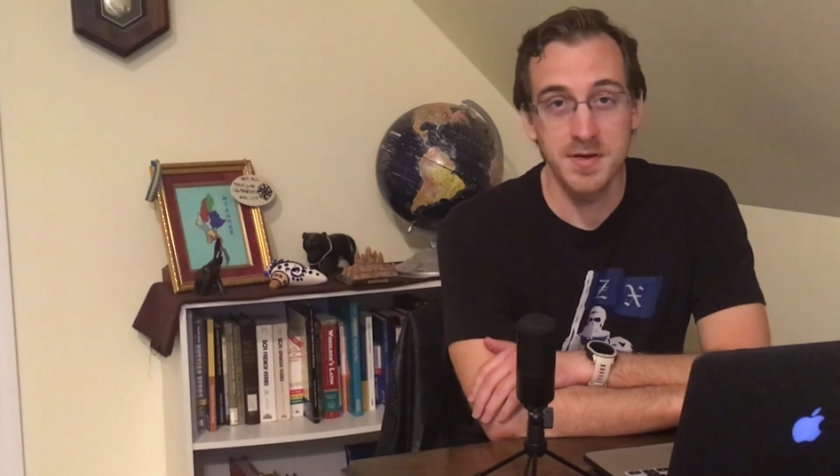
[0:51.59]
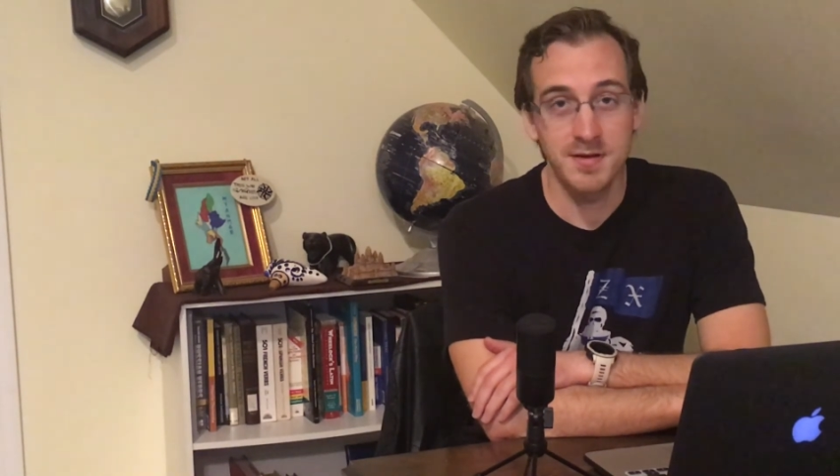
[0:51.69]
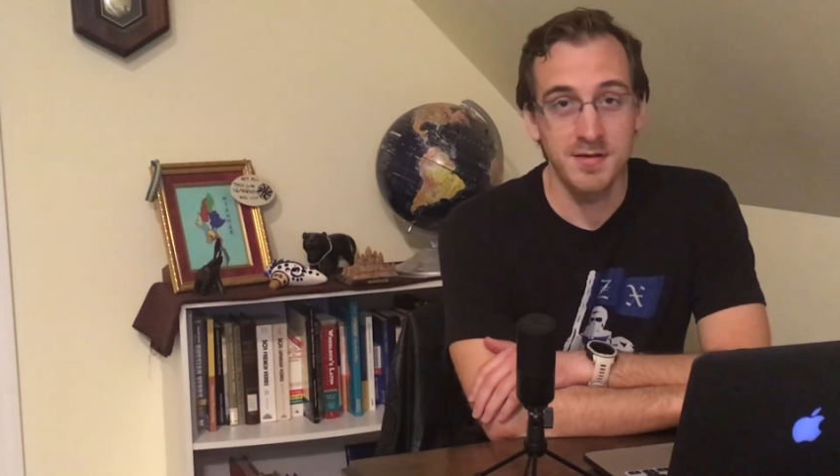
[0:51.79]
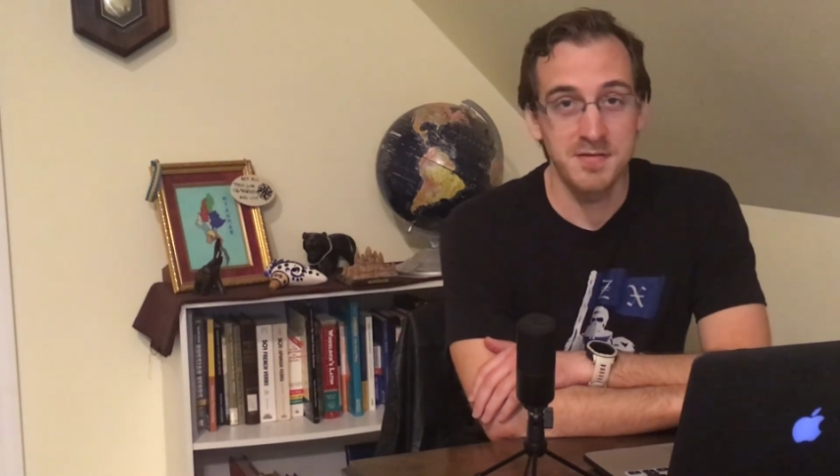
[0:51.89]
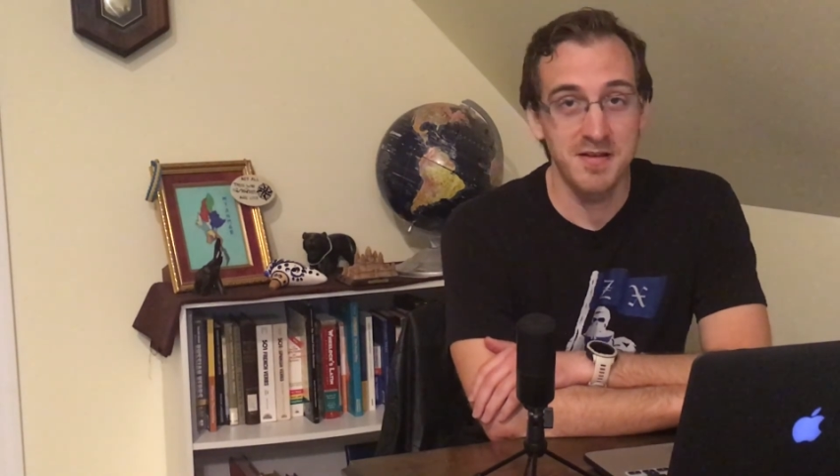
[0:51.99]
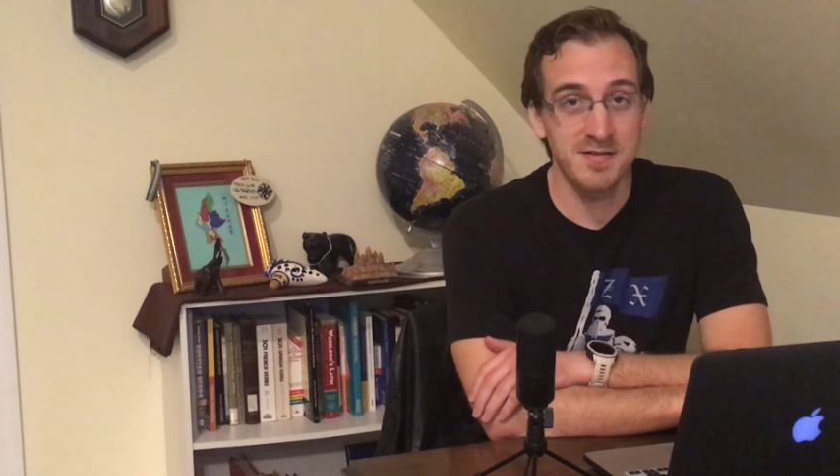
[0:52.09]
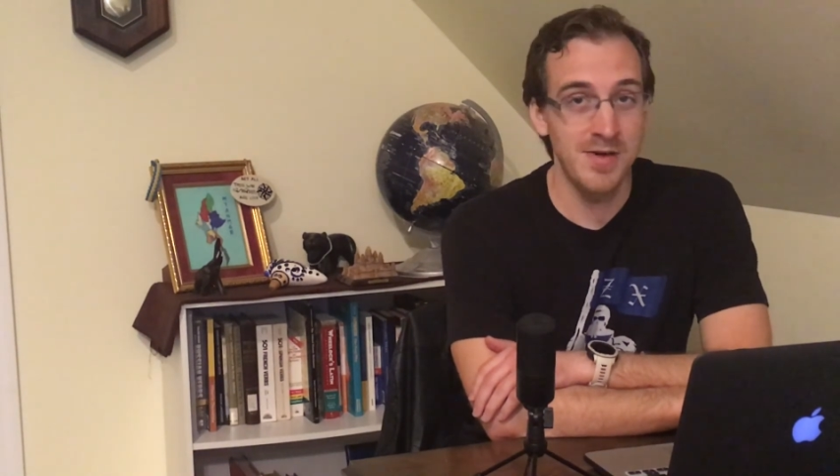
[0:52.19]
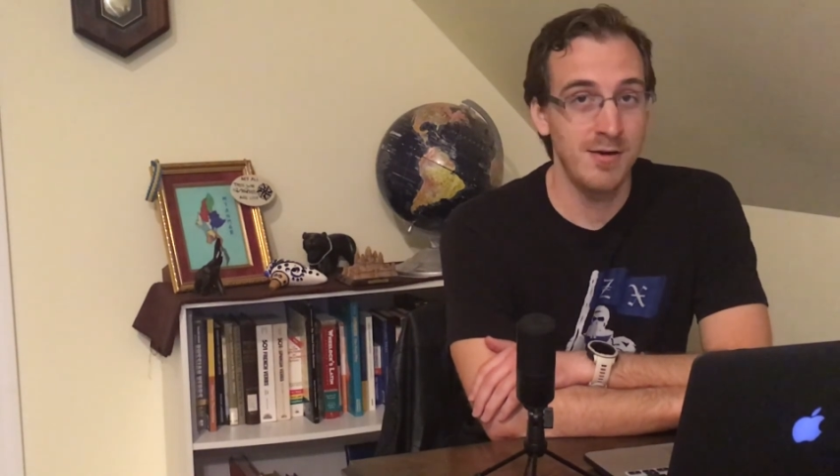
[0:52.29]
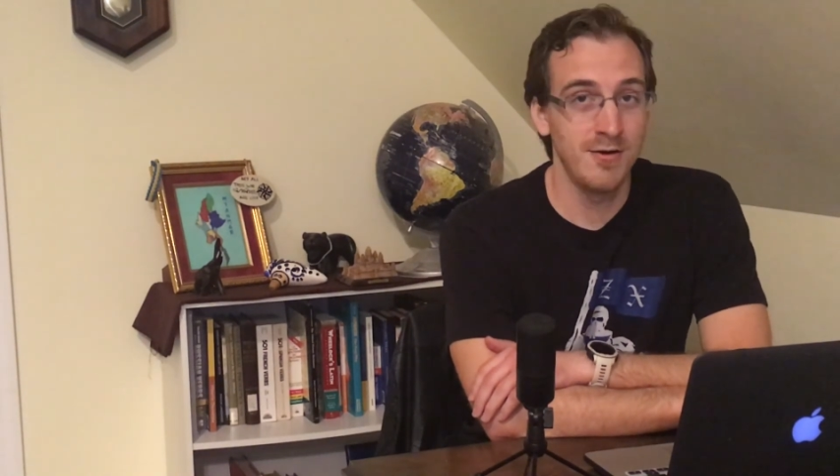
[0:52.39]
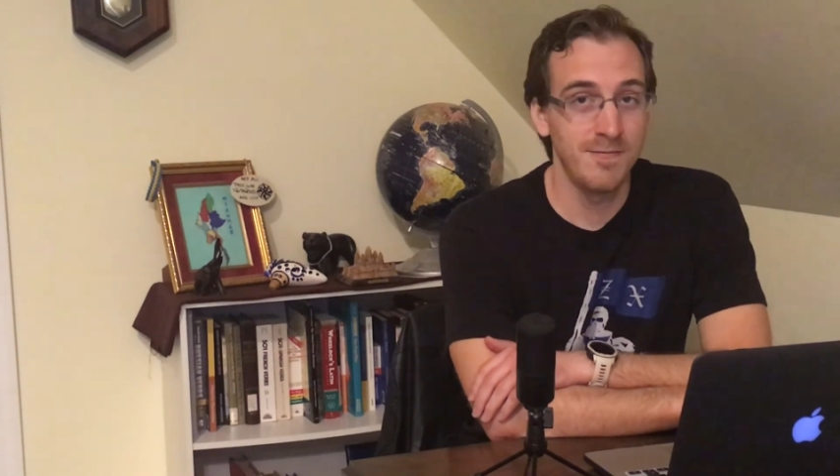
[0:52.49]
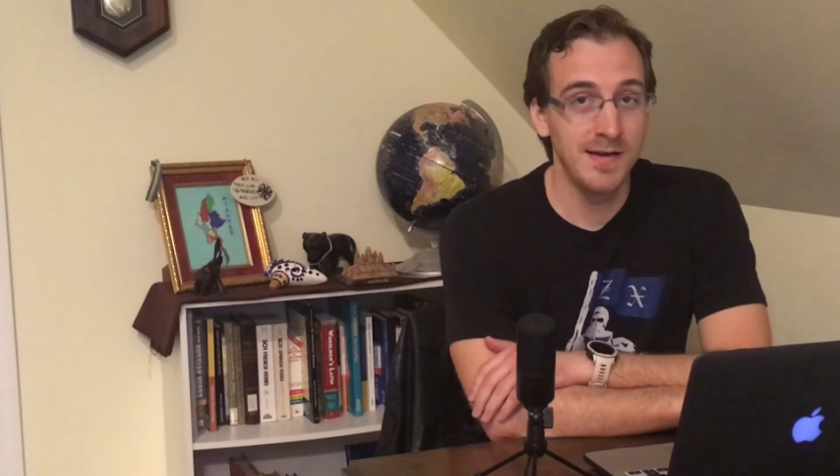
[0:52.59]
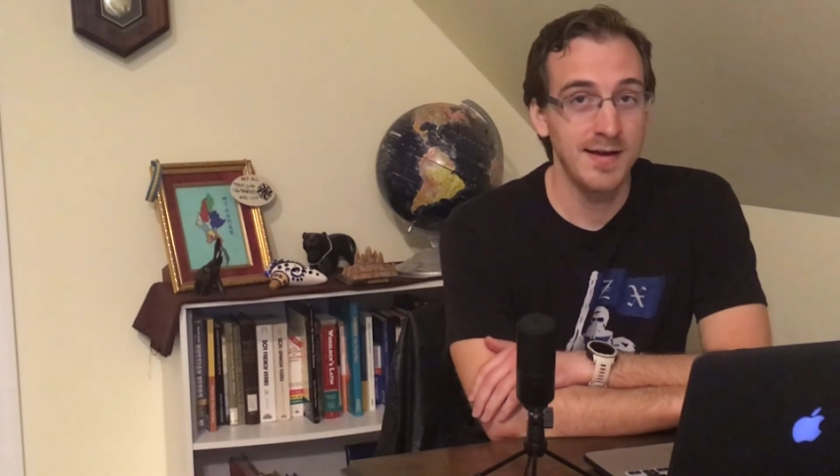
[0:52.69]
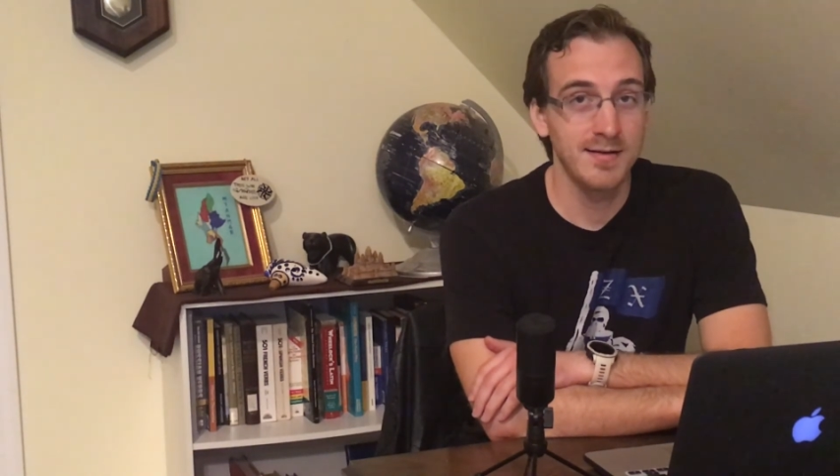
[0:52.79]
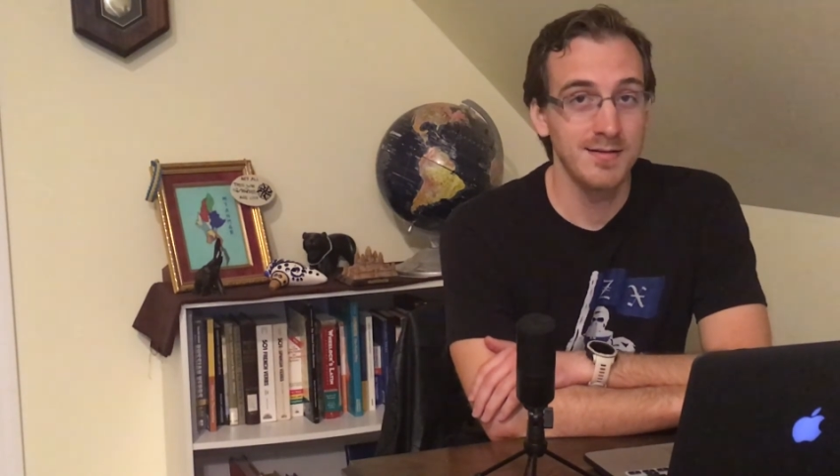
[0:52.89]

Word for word: because, as a matter of fact,